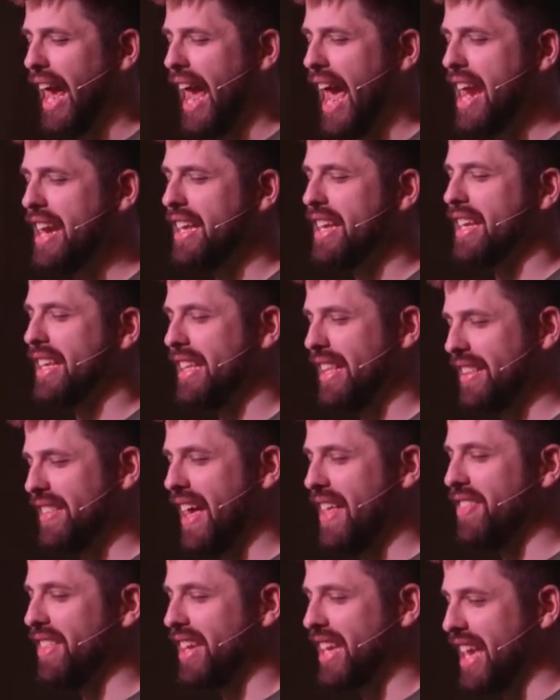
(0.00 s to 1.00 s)
And
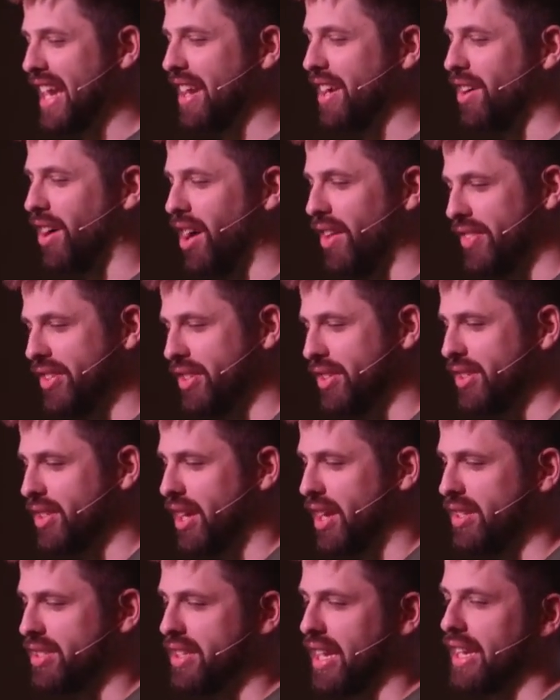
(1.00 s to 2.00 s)
then the king called, this is
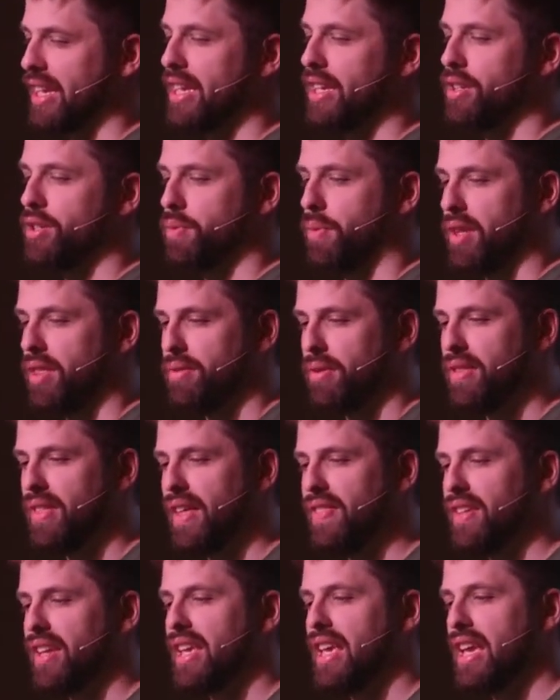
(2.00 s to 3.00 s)
2 Kings 23,
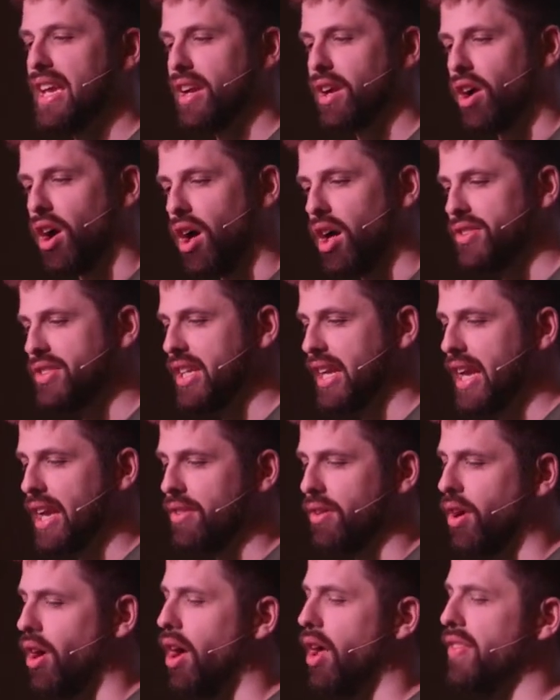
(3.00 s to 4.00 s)
then the king called
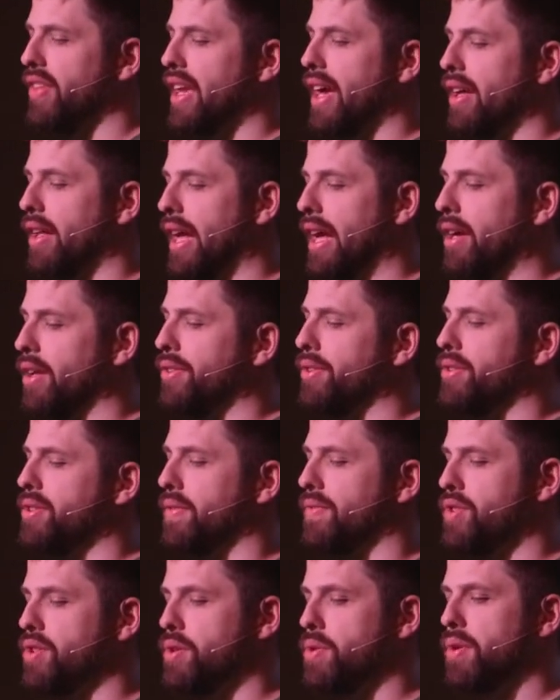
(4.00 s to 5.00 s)
together all the
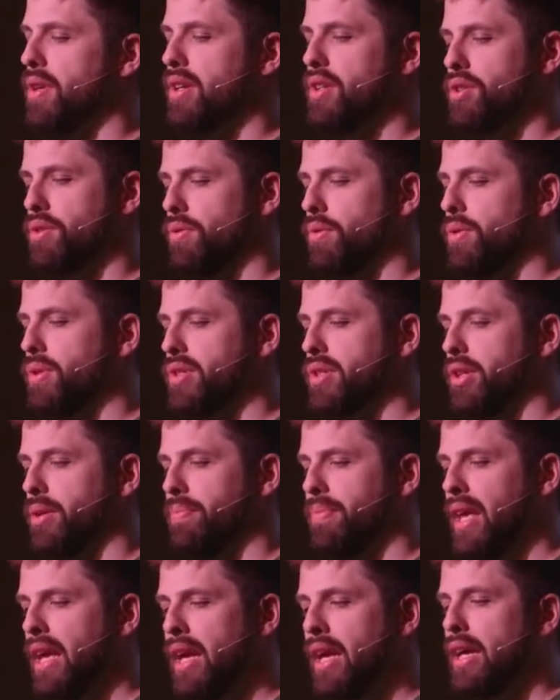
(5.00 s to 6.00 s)
elders of Judah and
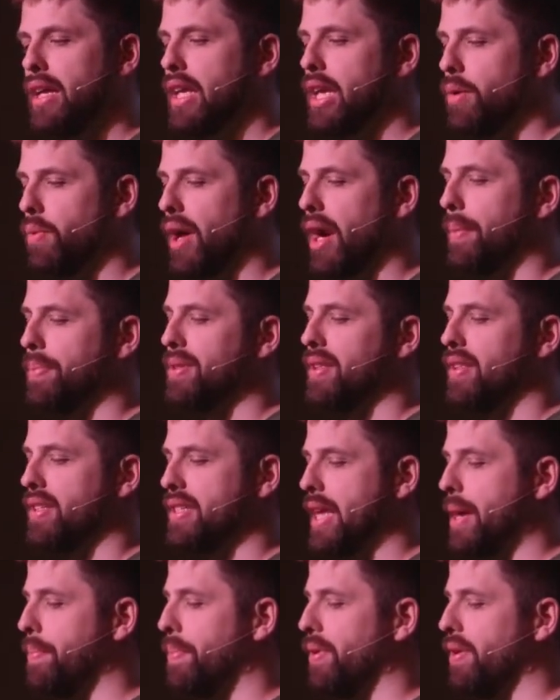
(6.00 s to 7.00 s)
Jerusalem. He went up to the
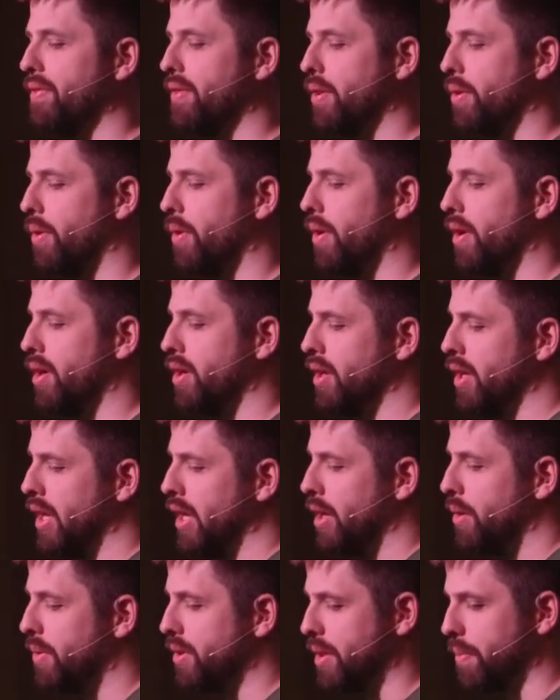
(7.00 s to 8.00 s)
temple of the Lord
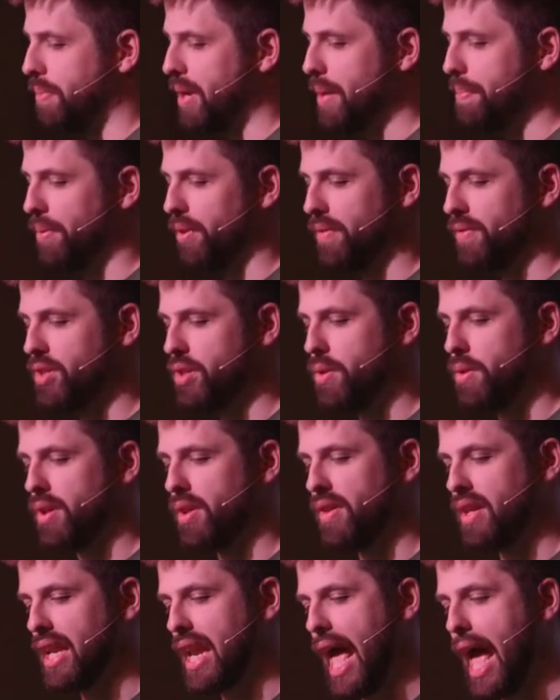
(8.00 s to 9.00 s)
with the people of
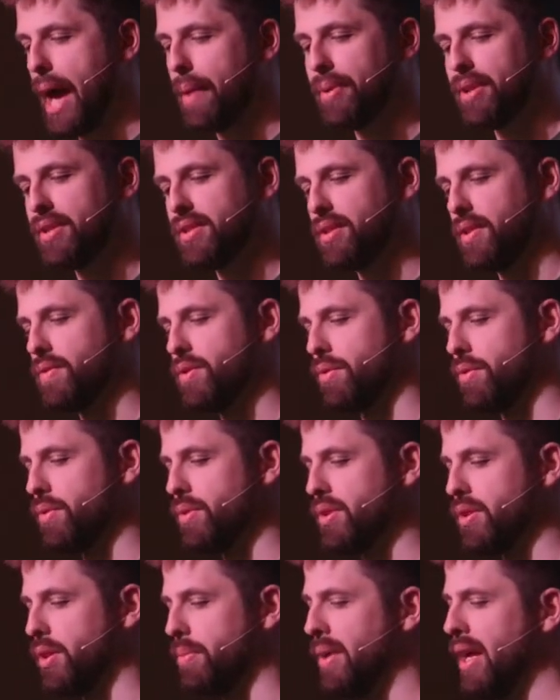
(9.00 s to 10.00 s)
Judah, the inhabitants of
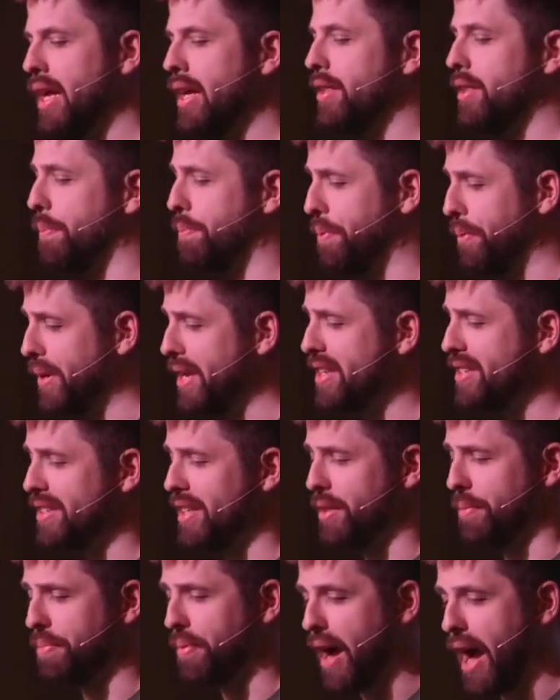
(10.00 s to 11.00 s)
Jerusalem, the priests
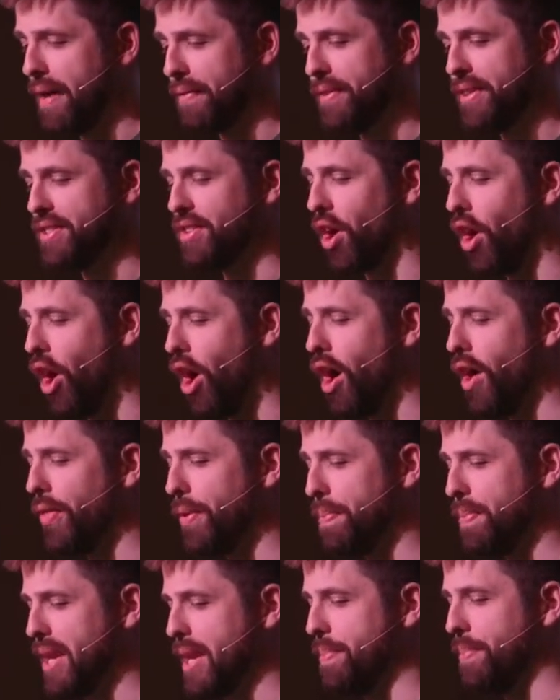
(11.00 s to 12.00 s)
and the prophets, all
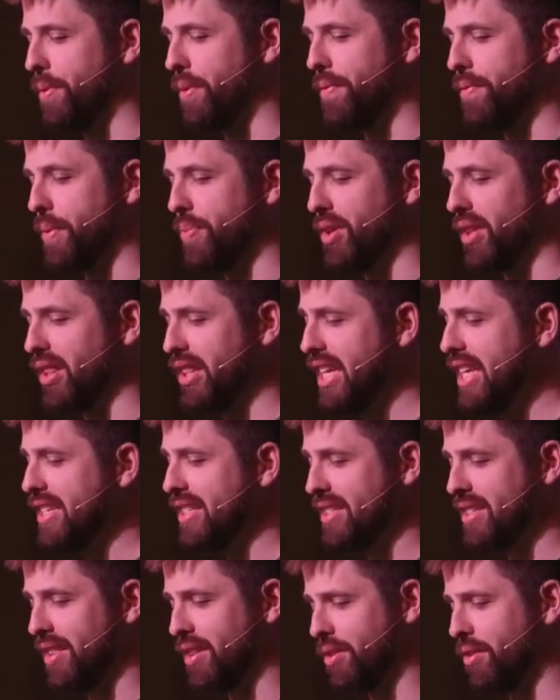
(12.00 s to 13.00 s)
the people from the
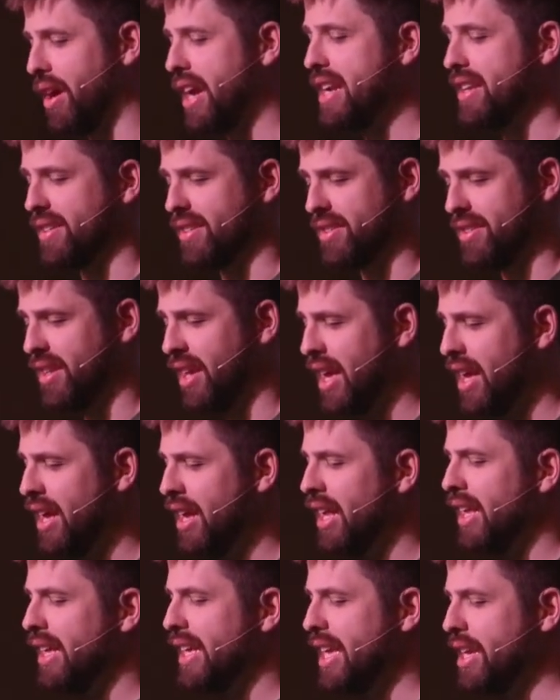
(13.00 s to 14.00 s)
least to the greatest.
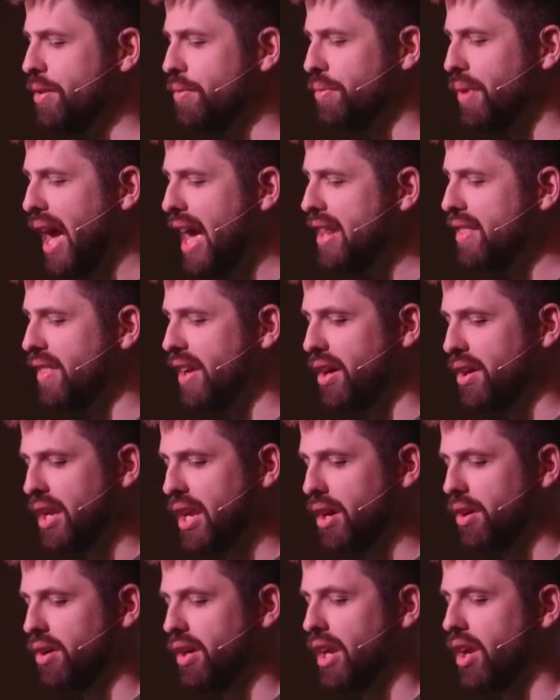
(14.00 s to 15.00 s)
He read in their
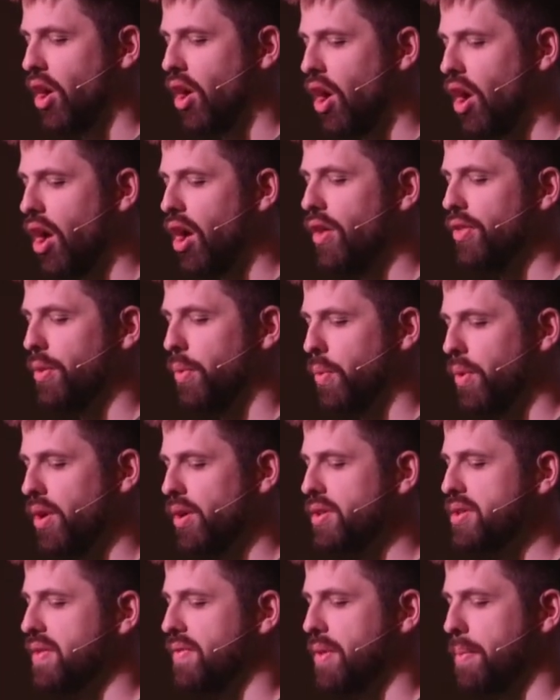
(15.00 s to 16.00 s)
hearing all the
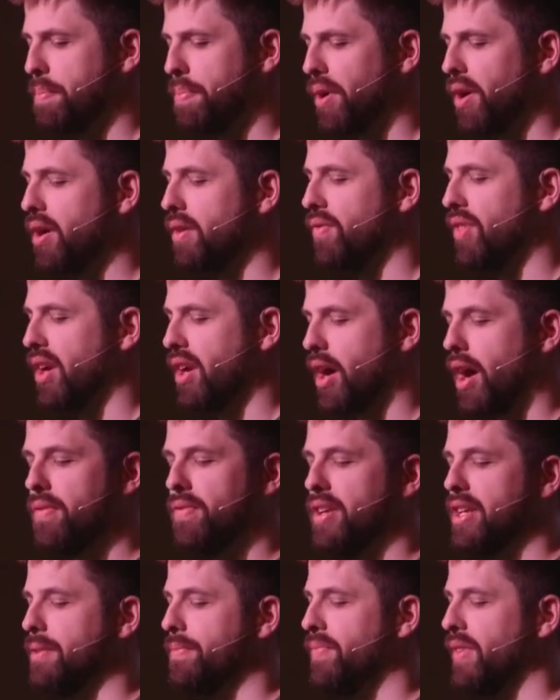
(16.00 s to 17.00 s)
words of the book of the
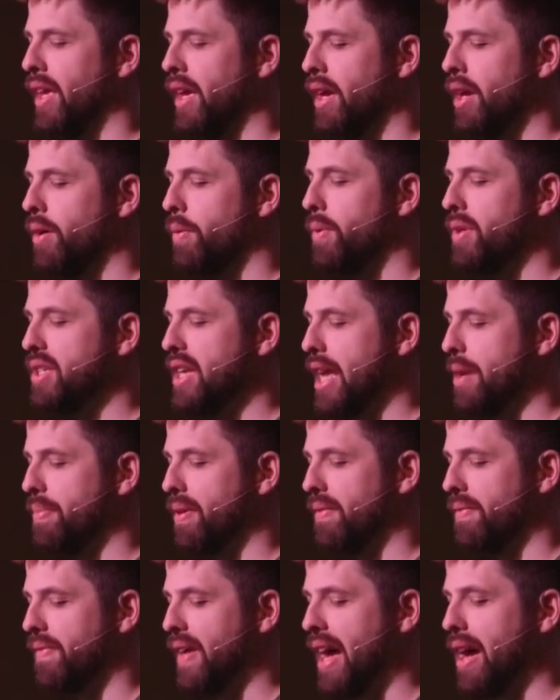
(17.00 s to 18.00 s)
covenant, which had
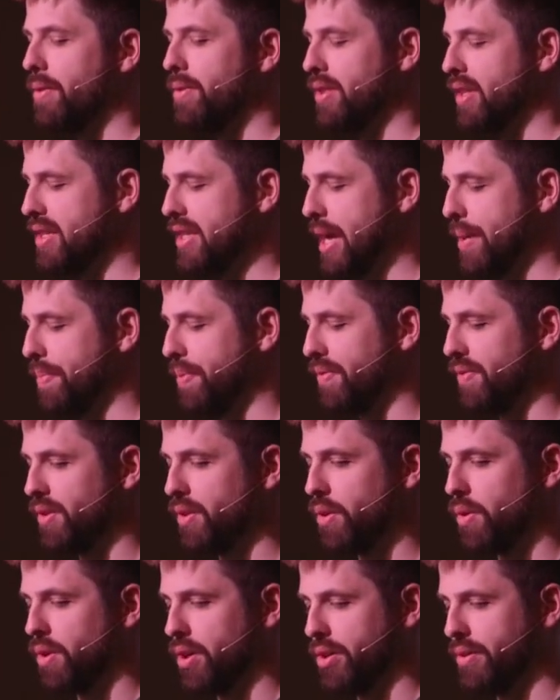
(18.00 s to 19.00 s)
been found in the temple of the
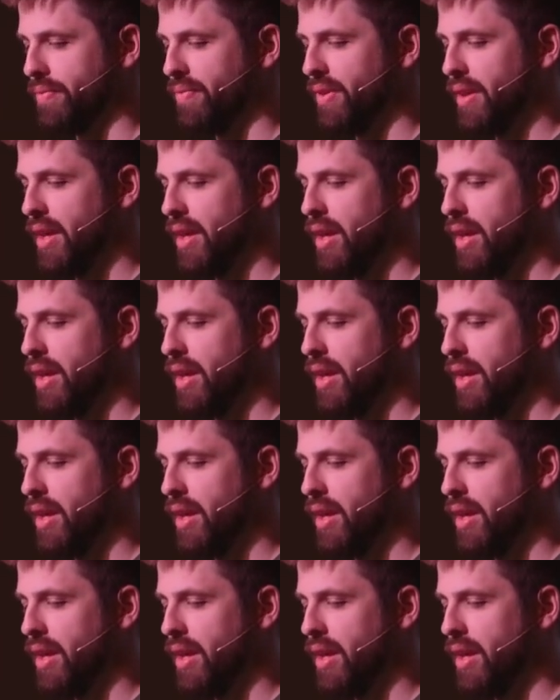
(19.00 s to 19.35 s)
Lord.